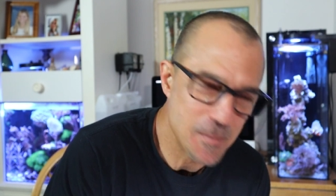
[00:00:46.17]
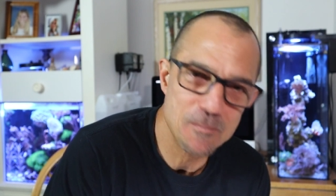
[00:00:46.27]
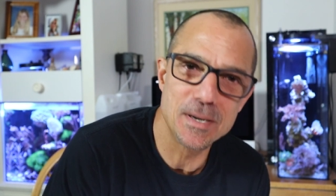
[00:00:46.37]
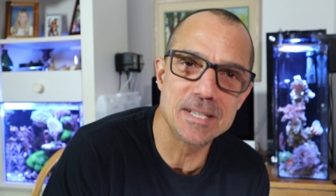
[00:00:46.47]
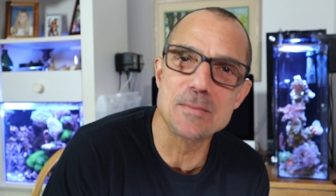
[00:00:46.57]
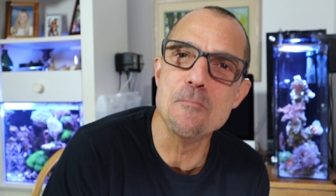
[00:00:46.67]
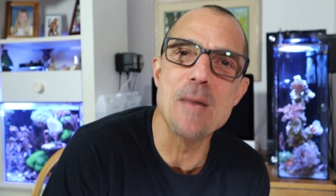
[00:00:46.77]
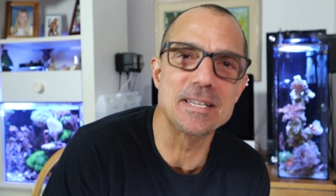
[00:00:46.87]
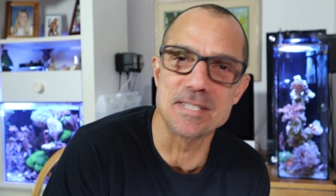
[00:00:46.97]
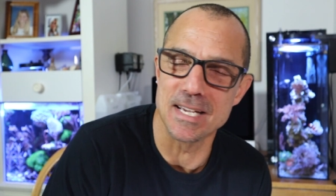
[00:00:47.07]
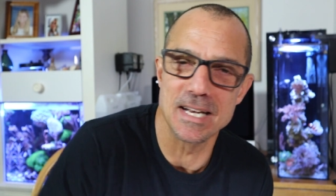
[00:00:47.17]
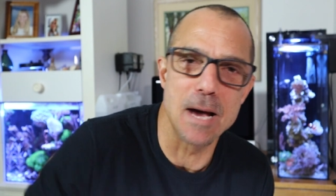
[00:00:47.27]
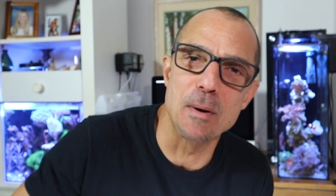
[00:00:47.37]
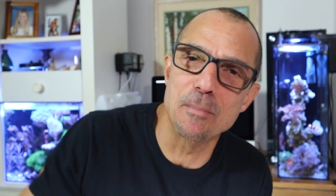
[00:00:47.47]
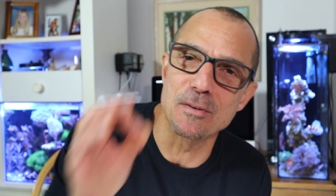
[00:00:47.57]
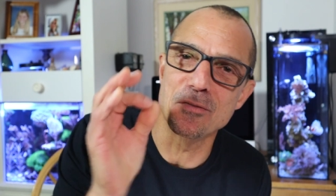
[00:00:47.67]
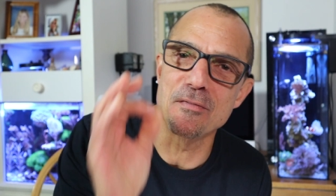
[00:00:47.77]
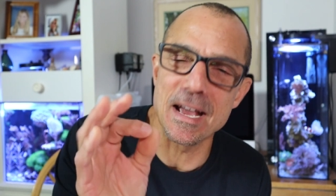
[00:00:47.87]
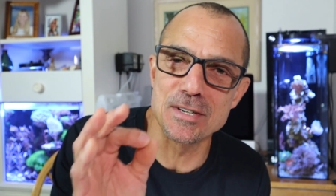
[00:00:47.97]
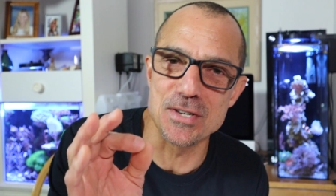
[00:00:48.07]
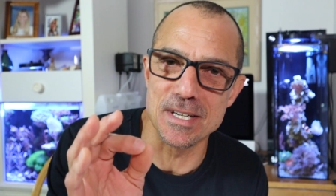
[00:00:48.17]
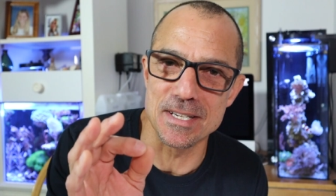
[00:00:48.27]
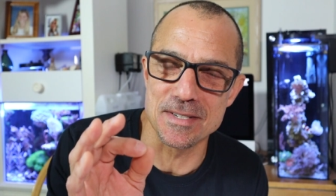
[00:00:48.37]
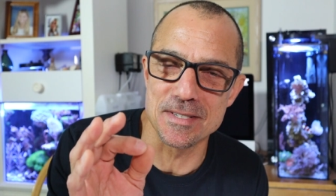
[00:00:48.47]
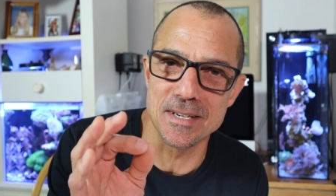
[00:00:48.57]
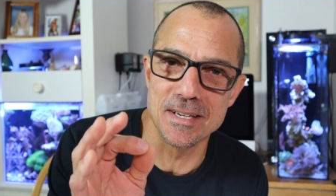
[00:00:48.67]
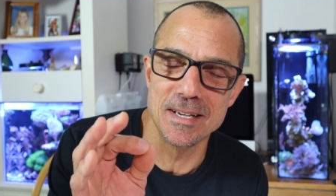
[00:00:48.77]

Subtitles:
but it's messy and I'm a perfectionist.